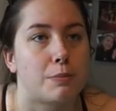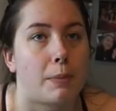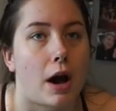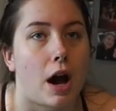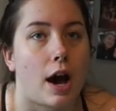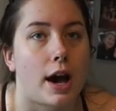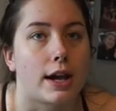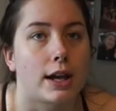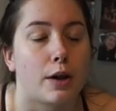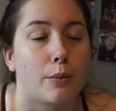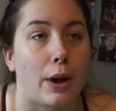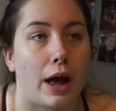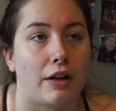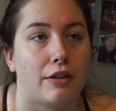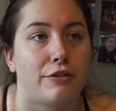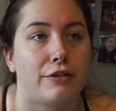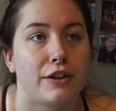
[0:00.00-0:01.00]
by,
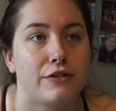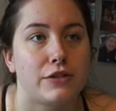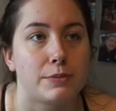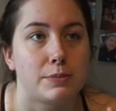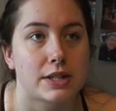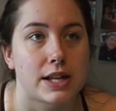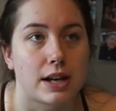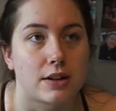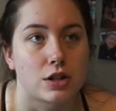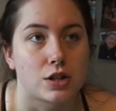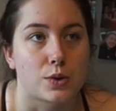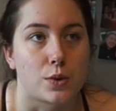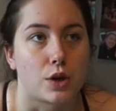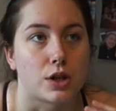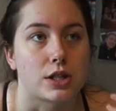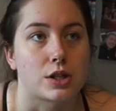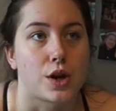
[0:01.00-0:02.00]
well, 50% of the
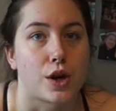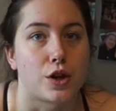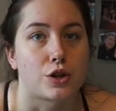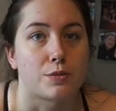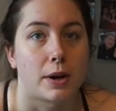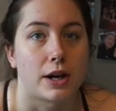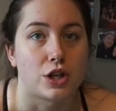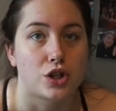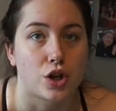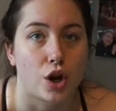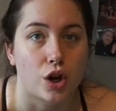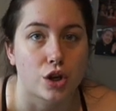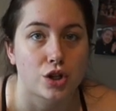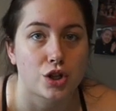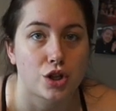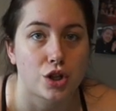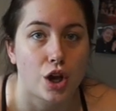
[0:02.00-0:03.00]
squad is coached by
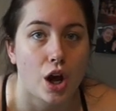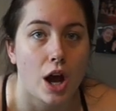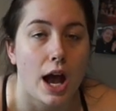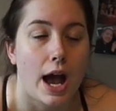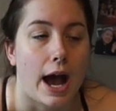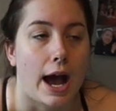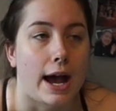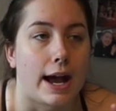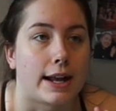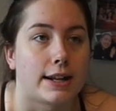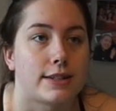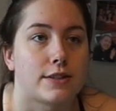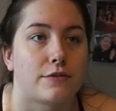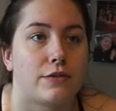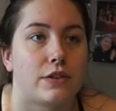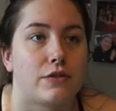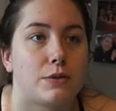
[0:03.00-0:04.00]
Josh, and
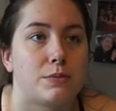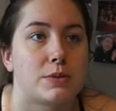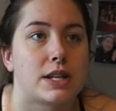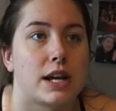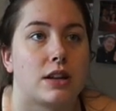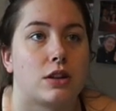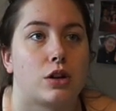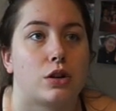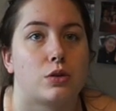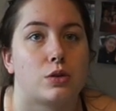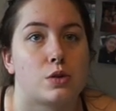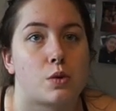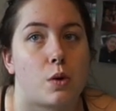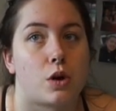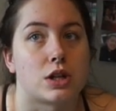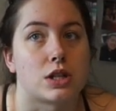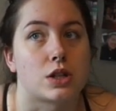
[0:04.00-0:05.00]
50% of the
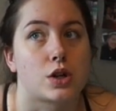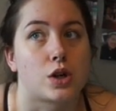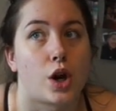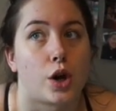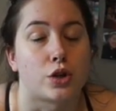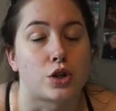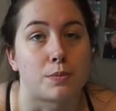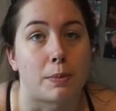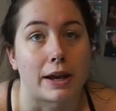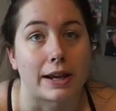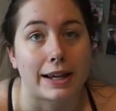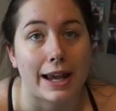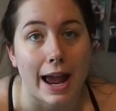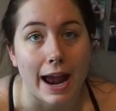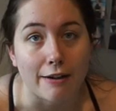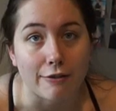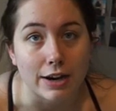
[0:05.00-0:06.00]
squad is coached by
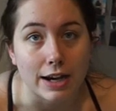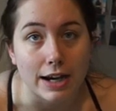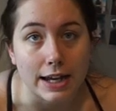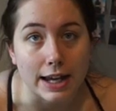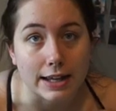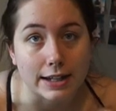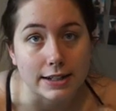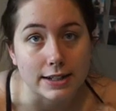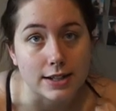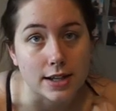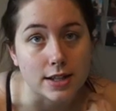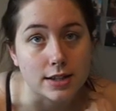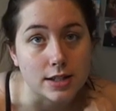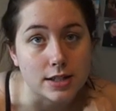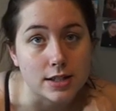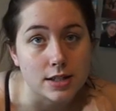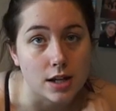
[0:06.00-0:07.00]
Kerry in
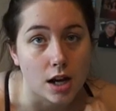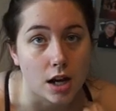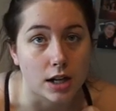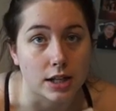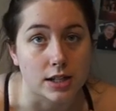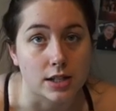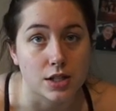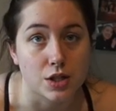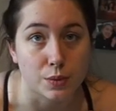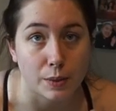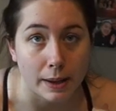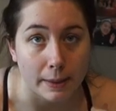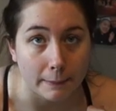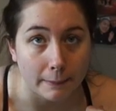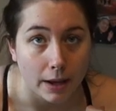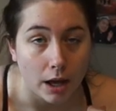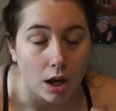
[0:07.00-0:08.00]
the Stirling
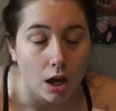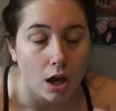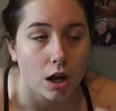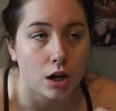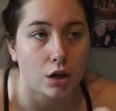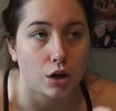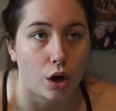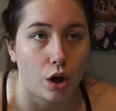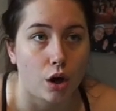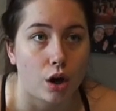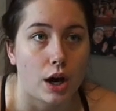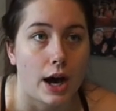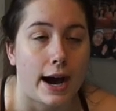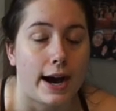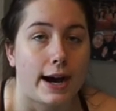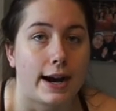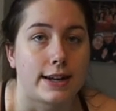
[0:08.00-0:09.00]
swim
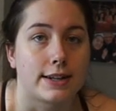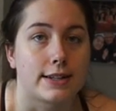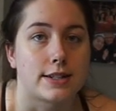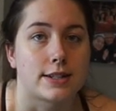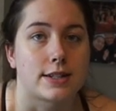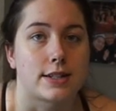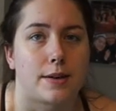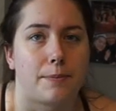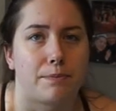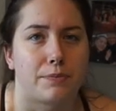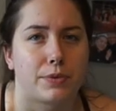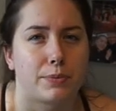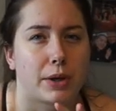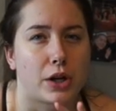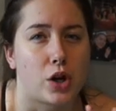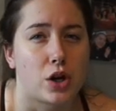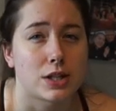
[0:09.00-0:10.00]
lot. And
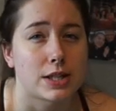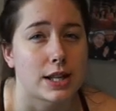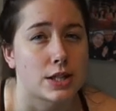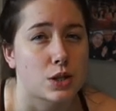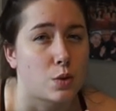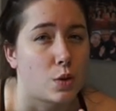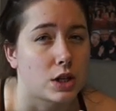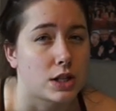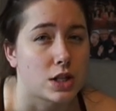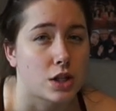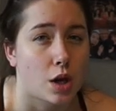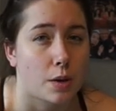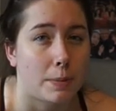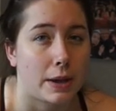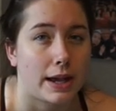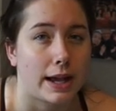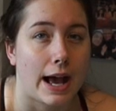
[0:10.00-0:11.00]
because that squad is
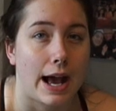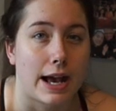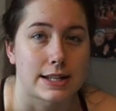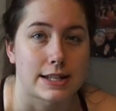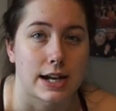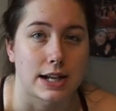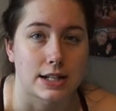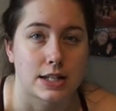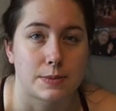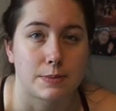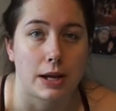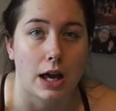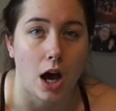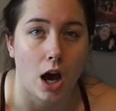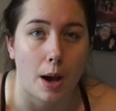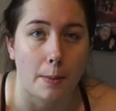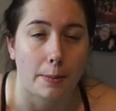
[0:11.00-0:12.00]
so big, it has had to
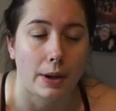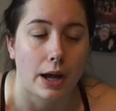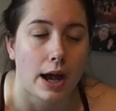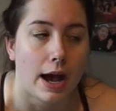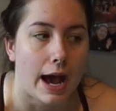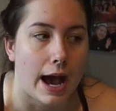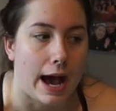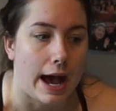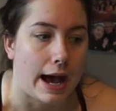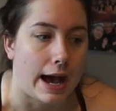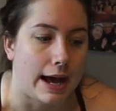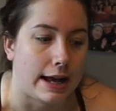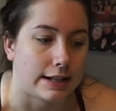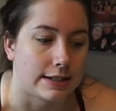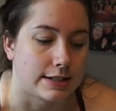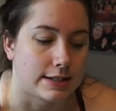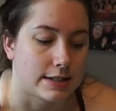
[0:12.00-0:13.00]
split up,
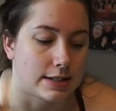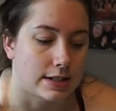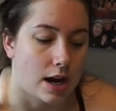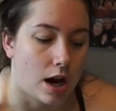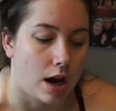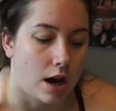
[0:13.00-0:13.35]
and